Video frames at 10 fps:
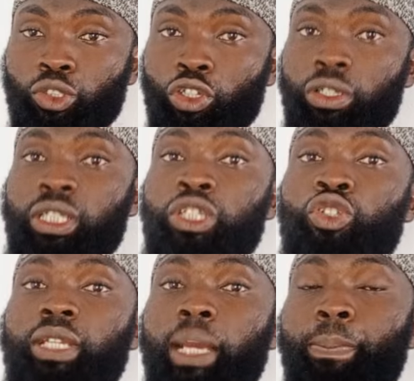turned
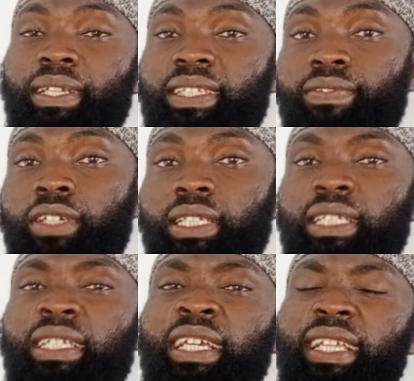to their passive
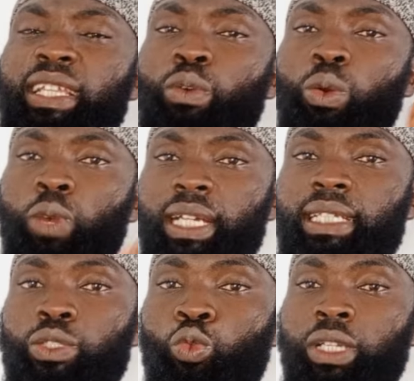voices, they were
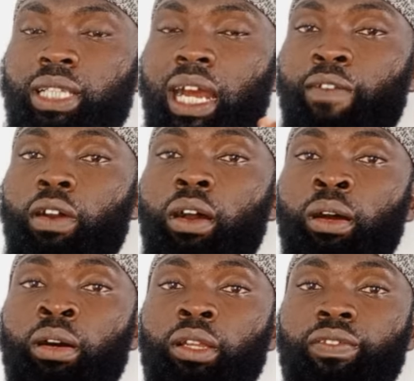words which have
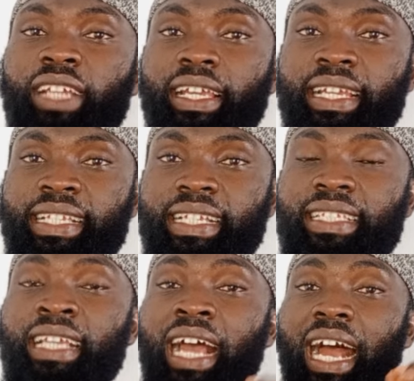all of their
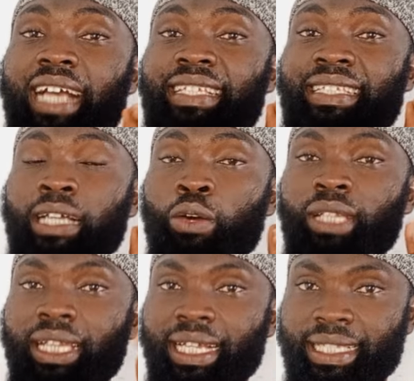letters as
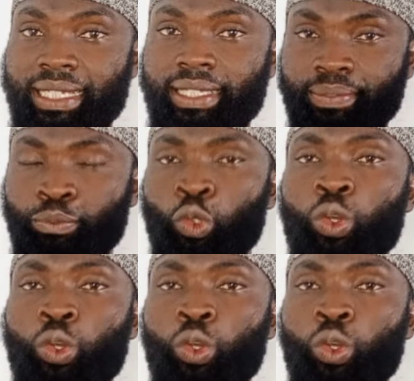sound letters.